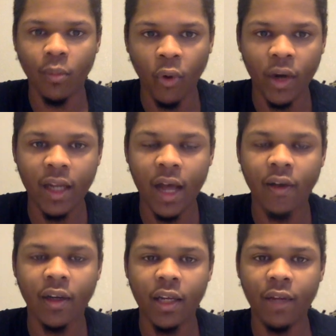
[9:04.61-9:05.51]
break down
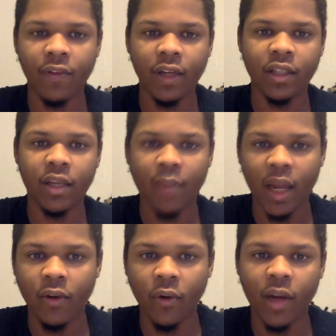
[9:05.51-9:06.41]
the defense and
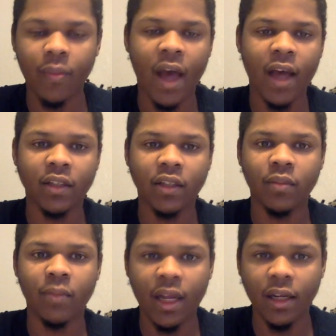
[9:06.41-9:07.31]
make great passes,
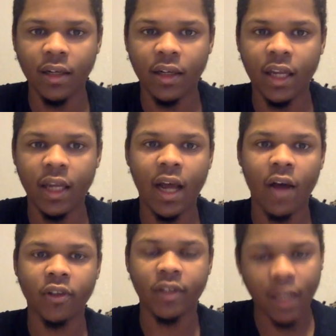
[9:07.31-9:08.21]
make good
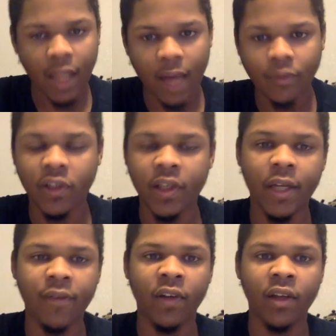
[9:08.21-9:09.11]
kickouts, collapse the
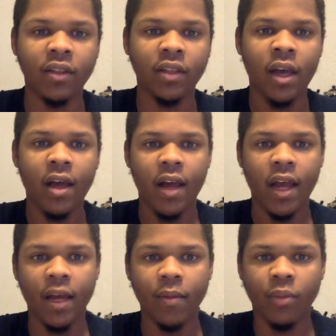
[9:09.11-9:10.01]
defense,
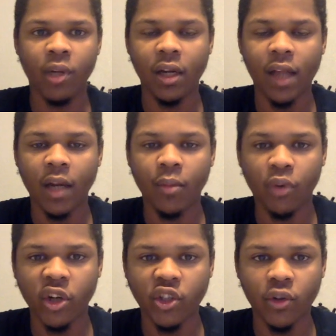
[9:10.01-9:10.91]
and put a lot of
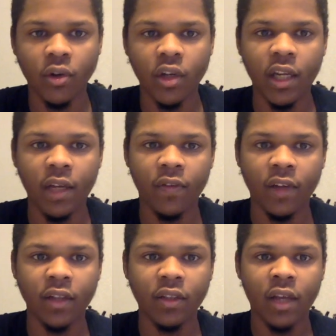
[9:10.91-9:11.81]
pressure on the
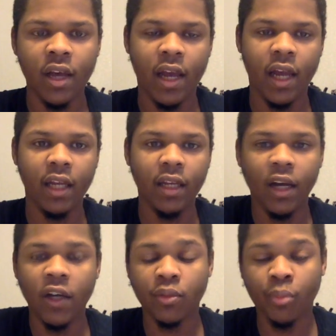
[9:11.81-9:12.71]
defense. And he
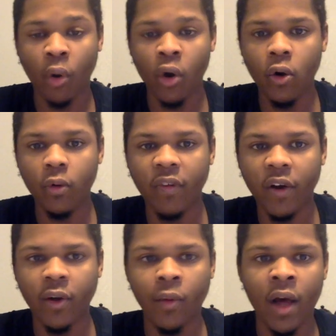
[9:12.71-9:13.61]
does probe
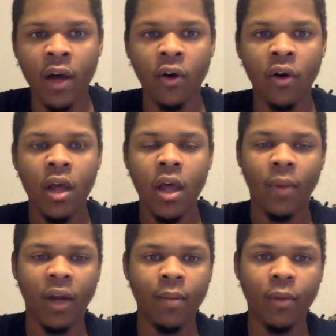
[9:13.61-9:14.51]
very well,
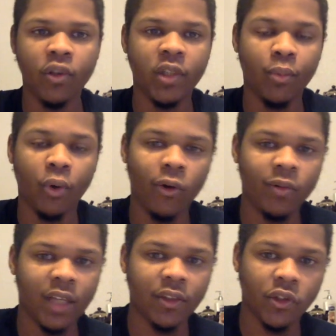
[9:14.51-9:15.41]
but he mostly probes
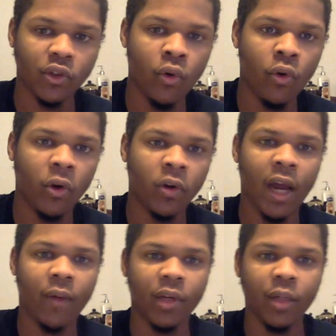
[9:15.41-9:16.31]
as a scorer,
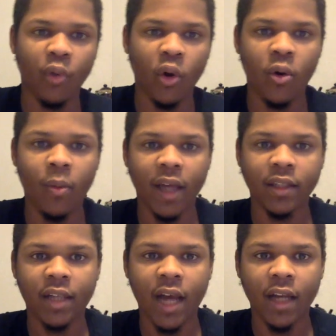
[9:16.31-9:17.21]
not really probe as a
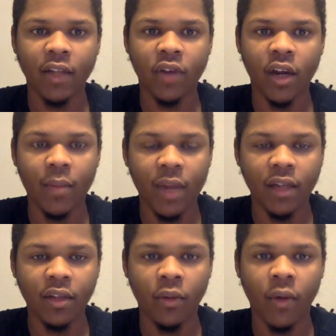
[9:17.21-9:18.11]
guy that's trying to make
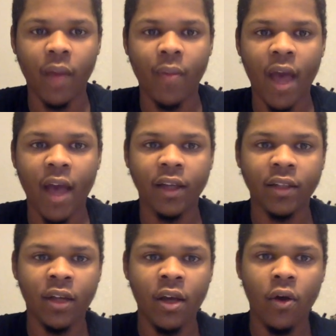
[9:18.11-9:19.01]
the right pass.